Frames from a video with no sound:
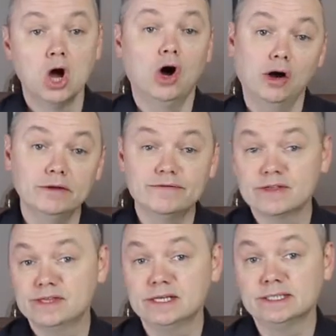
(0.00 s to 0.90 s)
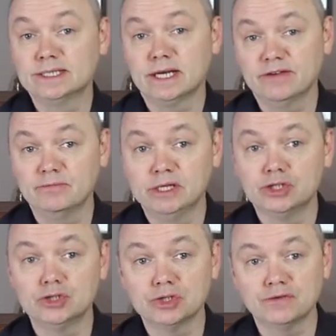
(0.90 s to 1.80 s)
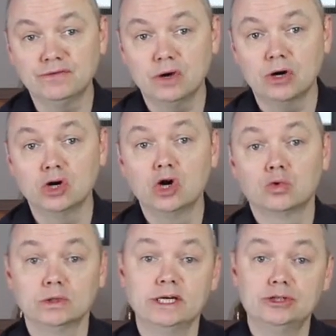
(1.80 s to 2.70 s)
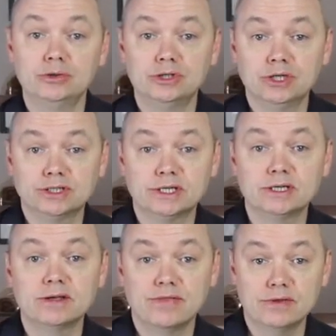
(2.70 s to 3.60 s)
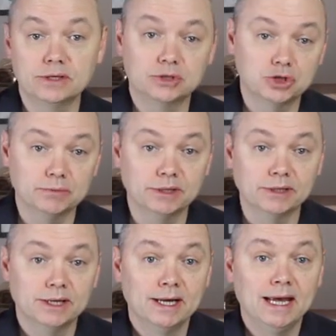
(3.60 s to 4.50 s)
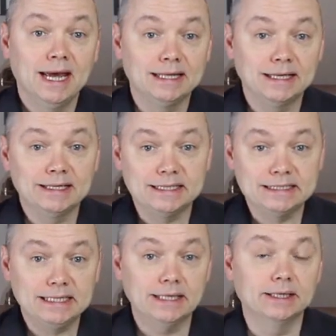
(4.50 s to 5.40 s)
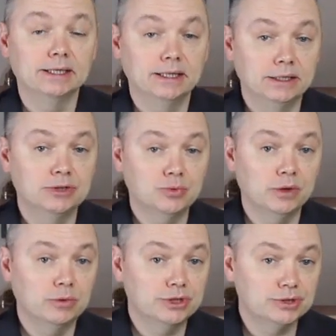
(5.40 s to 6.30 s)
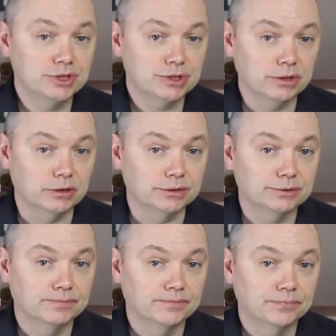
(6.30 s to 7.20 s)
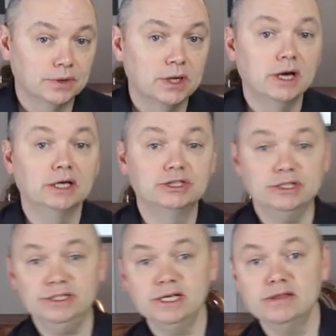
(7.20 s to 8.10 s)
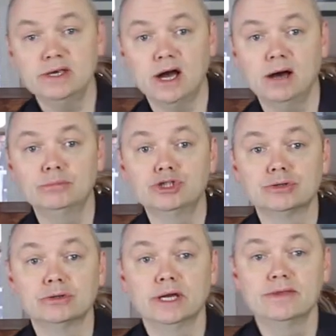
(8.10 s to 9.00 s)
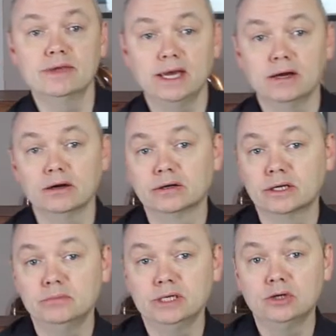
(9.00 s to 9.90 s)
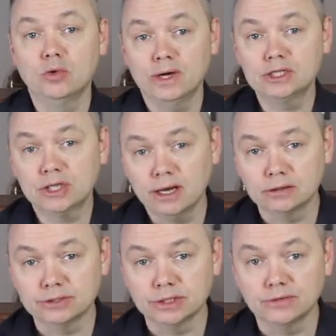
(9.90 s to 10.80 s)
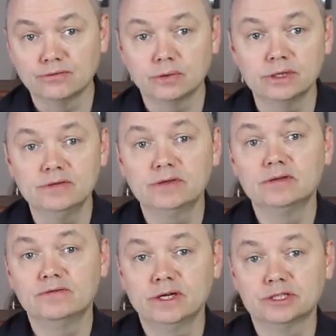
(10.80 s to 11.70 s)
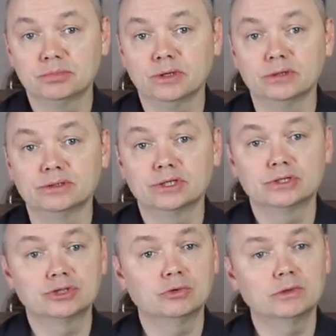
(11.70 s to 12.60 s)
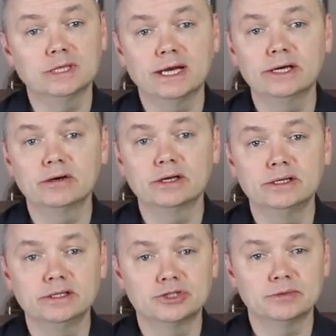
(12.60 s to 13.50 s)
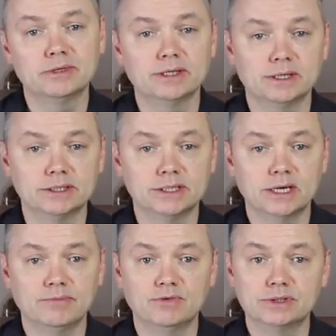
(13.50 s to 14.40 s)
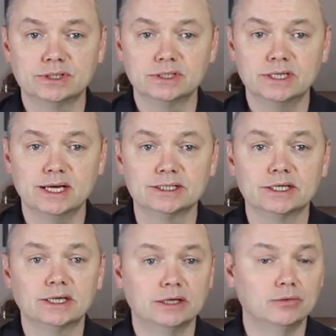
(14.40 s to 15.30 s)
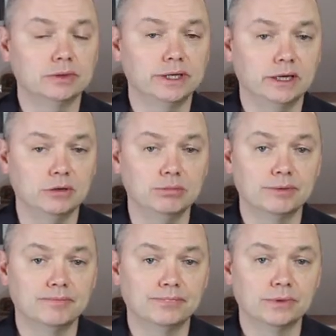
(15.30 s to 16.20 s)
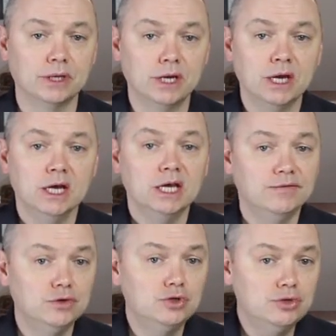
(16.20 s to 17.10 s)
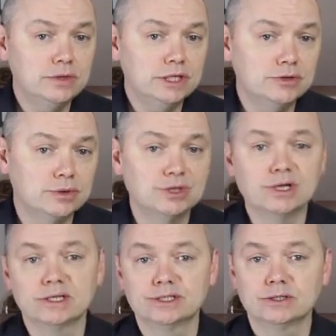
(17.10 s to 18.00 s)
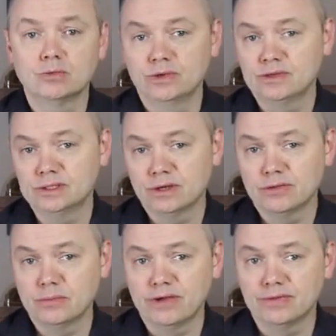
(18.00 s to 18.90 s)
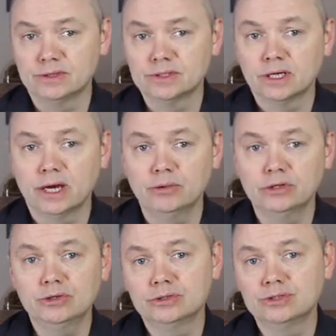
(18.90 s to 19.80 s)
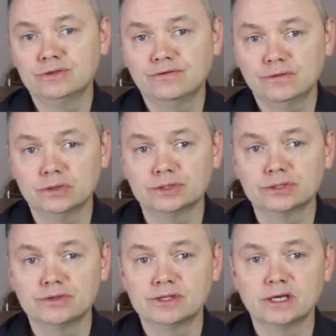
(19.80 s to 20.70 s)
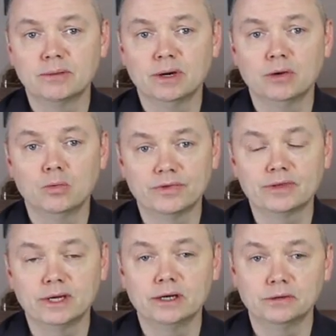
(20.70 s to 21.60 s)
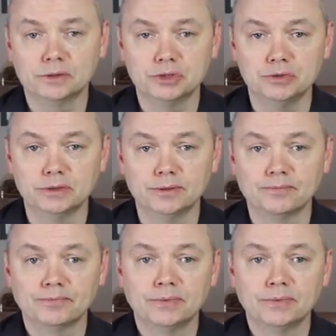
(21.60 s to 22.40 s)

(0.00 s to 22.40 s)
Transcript: All of the things that I have mentioned so far relate to adjusting the instrument, and like I said, it is where we should start. Adjusting the embouchure and the air can be quite challenging for even advanced players, so relying on an instrument that is set up for success can really help. If you do need to adjust with these other methods, I would encourage you first to think about what the air is doing.